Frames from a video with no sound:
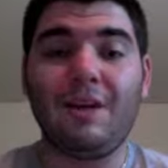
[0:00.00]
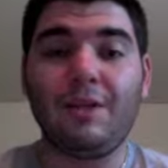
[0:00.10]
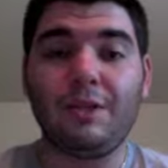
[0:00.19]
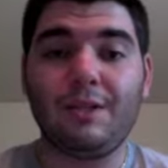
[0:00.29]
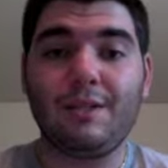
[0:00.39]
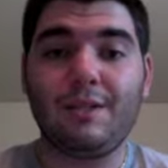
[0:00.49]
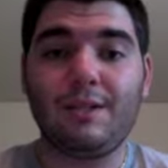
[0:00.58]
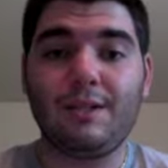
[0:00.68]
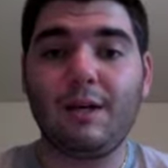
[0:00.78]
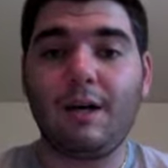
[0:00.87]

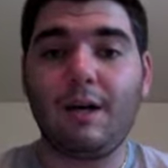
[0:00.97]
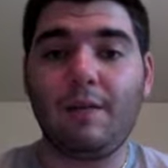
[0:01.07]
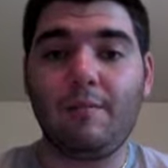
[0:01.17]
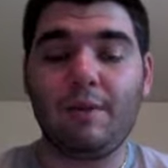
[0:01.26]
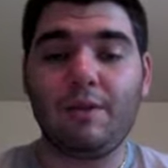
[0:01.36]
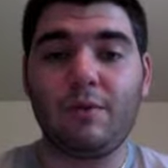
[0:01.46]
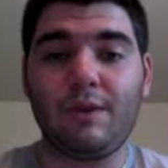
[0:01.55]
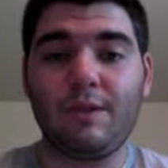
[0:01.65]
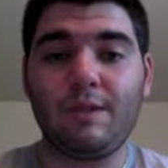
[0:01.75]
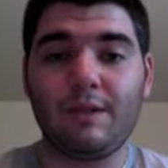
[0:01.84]
is between
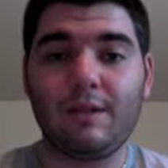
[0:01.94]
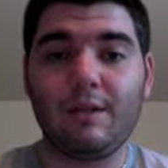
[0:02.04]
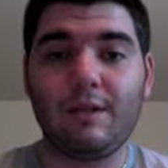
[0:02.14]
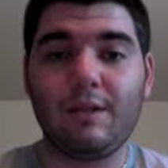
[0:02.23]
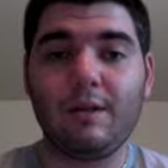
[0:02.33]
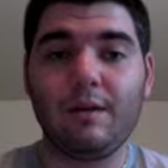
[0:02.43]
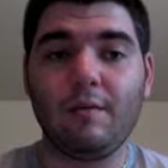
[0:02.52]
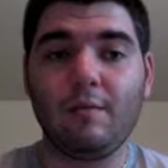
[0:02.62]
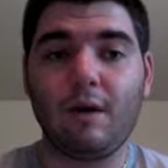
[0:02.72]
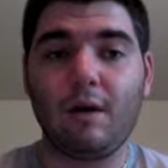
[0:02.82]
60
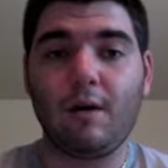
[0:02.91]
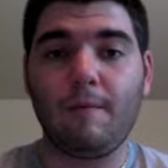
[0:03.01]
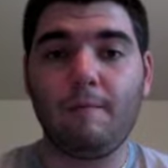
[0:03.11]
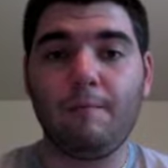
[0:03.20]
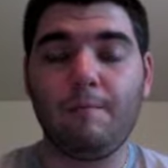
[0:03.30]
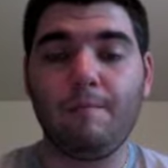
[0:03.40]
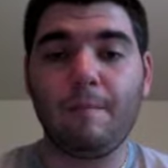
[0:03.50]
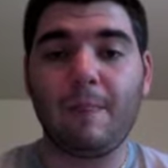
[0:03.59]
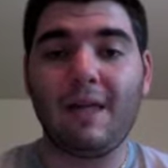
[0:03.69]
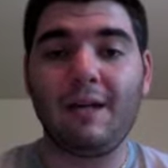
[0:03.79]

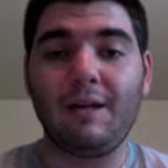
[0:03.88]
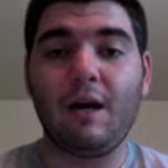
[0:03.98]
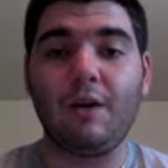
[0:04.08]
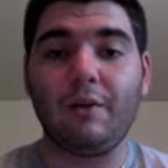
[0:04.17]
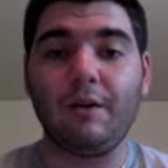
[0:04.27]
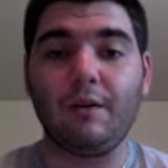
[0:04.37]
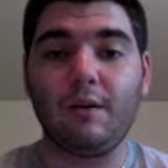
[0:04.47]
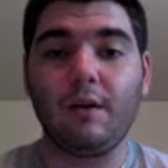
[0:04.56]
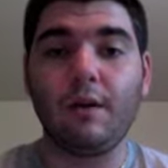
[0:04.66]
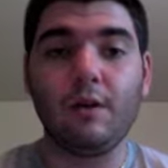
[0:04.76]
and 100.
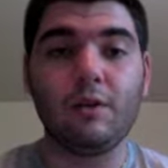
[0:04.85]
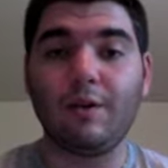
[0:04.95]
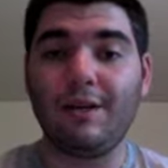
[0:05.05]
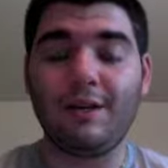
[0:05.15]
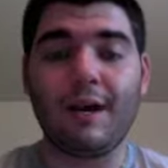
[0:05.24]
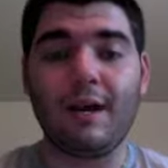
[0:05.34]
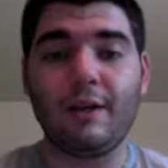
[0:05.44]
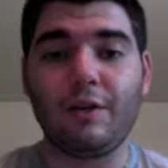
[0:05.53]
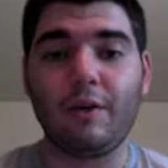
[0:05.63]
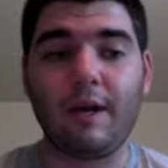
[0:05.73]
So he did not
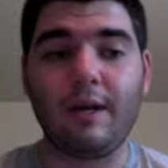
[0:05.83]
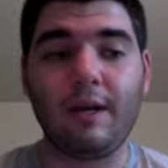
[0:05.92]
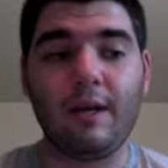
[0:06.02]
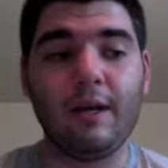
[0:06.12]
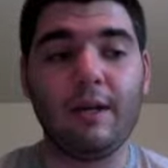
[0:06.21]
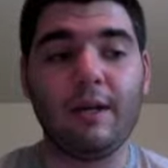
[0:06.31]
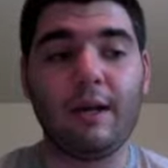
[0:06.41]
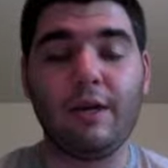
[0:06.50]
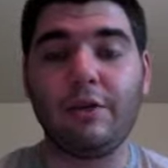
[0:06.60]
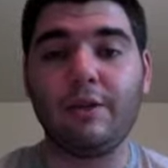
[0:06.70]
show any
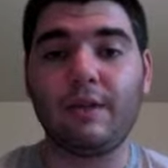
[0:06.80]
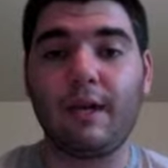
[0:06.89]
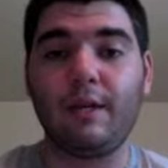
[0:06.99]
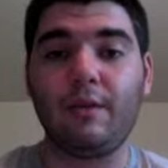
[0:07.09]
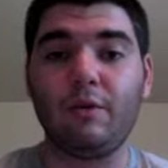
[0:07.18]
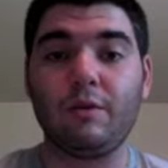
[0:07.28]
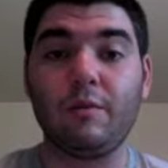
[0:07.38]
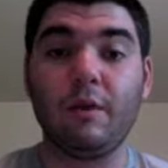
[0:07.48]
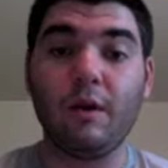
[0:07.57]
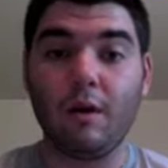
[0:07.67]
indications that he was
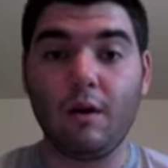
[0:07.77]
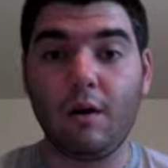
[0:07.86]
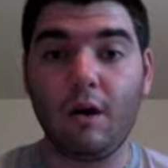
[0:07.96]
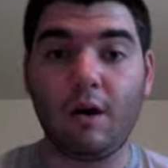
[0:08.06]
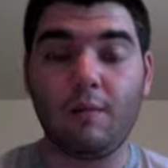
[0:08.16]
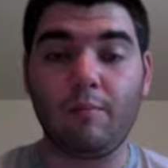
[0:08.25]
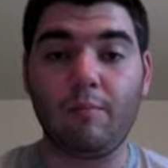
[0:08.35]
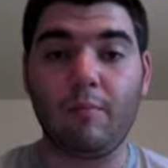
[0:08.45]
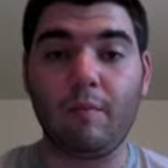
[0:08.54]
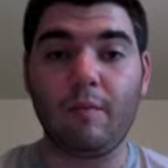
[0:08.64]

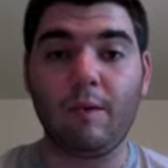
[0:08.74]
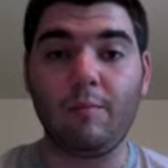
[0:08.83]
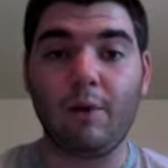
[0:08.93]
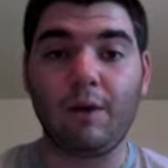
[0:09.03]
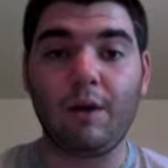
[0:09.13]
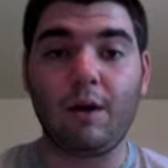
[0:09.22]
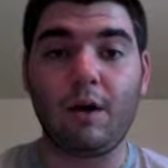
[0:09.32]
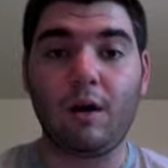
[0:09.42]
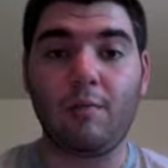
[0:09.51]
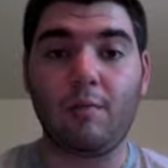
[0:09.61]
in
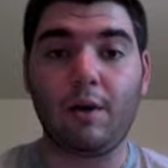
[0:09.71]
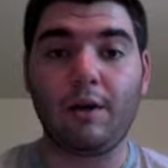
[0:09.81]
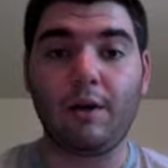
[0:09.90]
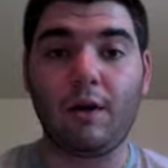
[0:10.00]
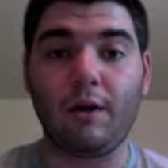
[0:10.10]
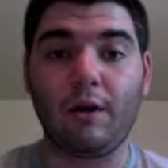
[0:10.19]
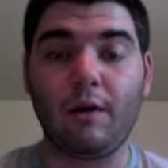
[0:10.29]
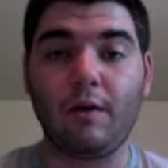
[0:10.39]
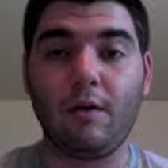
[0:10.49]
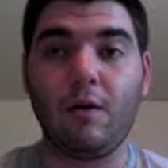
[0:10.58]
bradycardia
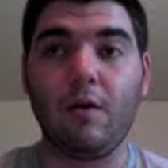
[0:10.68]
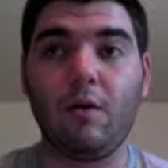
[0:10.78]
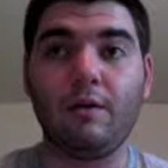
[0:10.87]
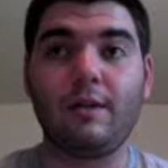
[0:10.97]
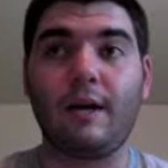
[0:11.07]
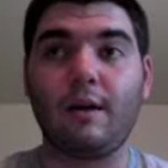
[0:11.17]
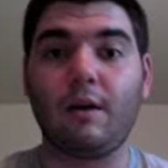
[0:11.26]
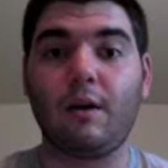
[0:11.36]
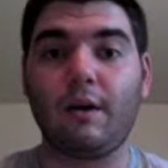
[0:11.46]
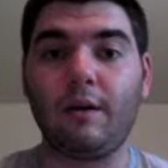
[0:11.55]
or
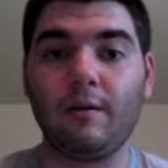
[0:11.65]
tachycardia.